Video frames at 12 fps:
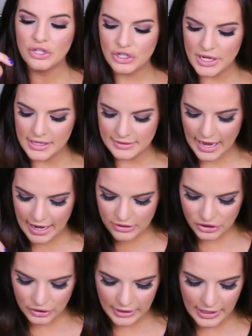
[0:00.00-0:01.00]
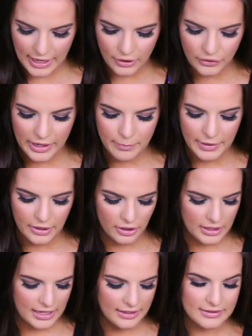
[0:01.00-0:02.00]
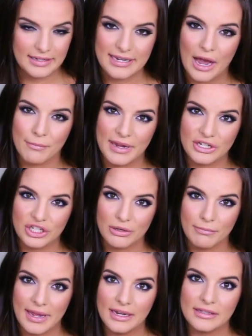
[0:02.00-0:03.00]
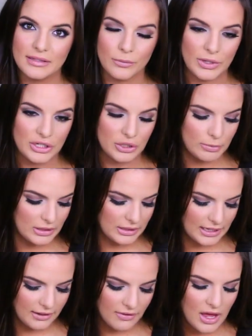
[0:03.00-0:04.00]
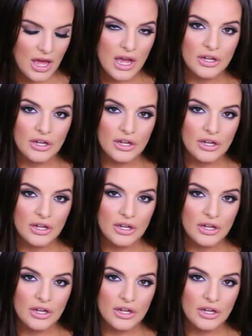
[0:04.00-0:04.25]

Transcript: She is actually a Great Pyrenees Dalmatian mix, we do believe.